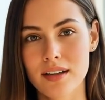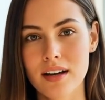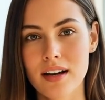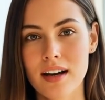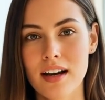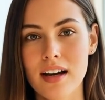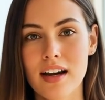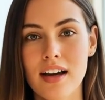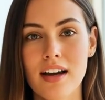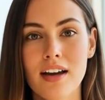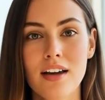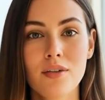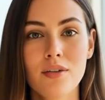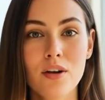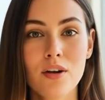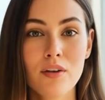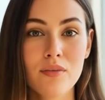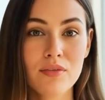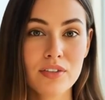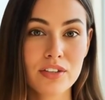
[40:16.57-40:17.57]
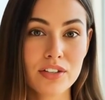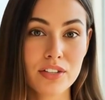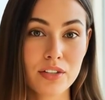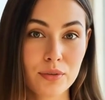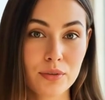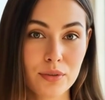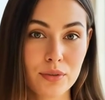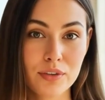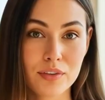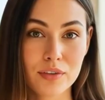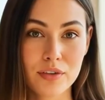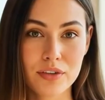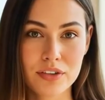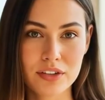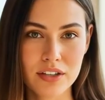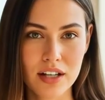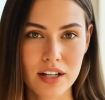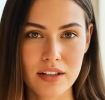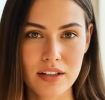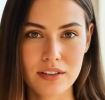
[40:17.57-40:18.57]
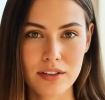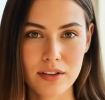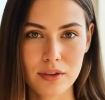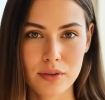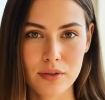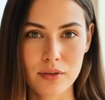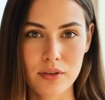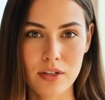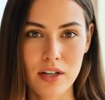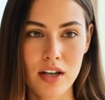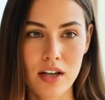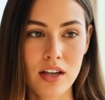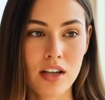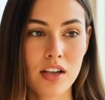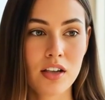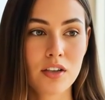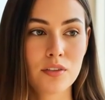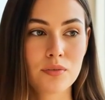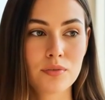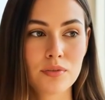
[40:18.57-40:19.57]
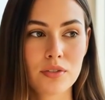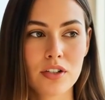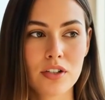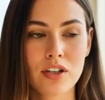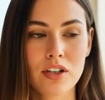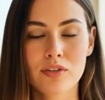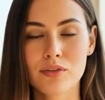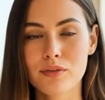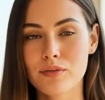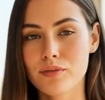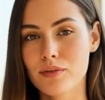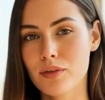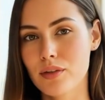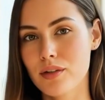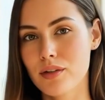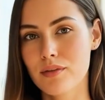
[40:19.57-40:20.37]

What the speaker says: They arrived at Lily's Kitchen's production facility while I was in meetings,